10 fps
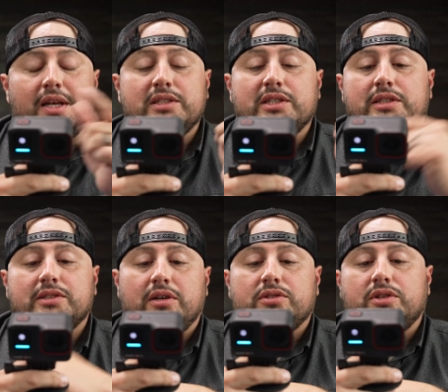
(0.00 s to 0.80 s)
It's gonna
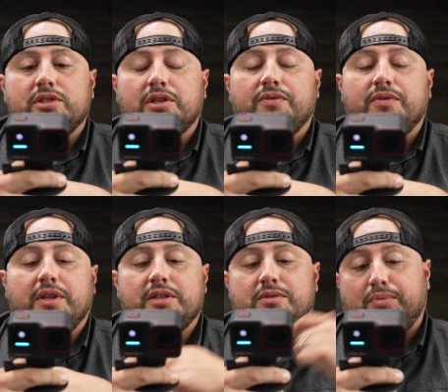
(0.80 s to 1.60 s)
start searching for
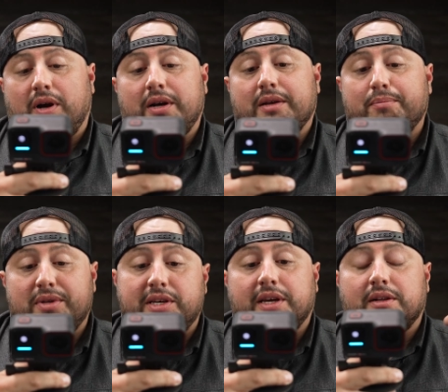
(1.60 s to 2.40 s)
this product in
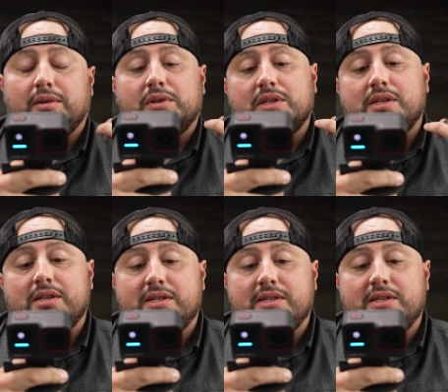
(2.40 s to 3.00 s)
particular, which is a